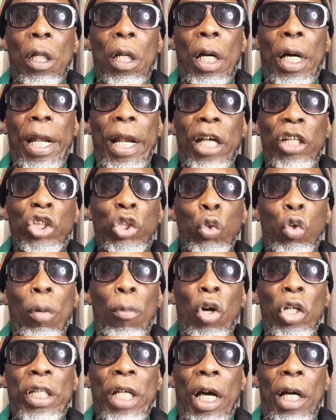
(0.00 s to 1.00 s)
And I show
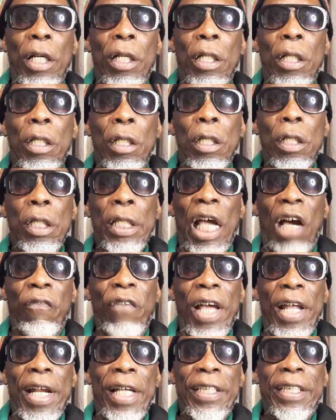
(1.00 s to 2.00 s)
Butter. You have
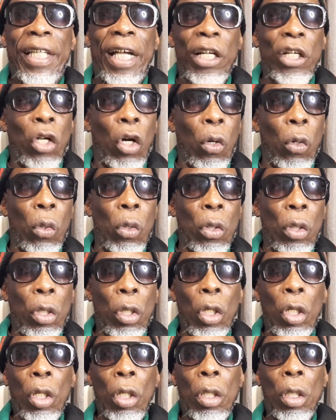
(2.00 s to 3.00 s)
to understand now.
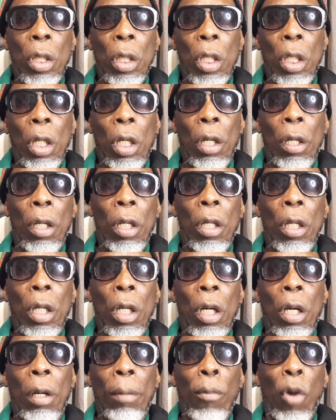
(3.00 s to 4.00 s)

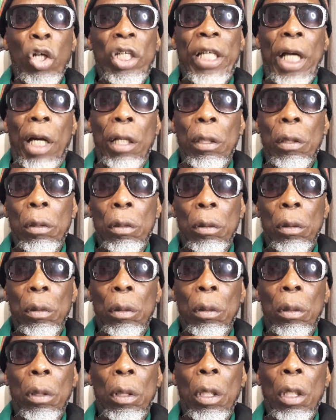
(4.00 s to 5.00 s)
Butter
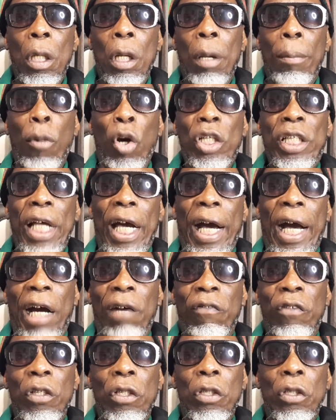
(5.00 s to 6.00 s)

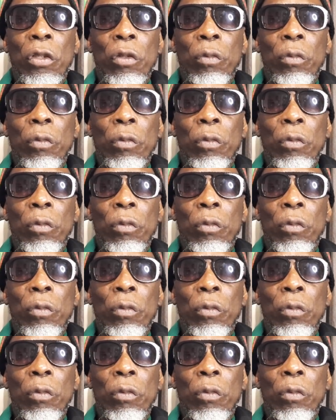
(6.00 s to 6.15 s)
have.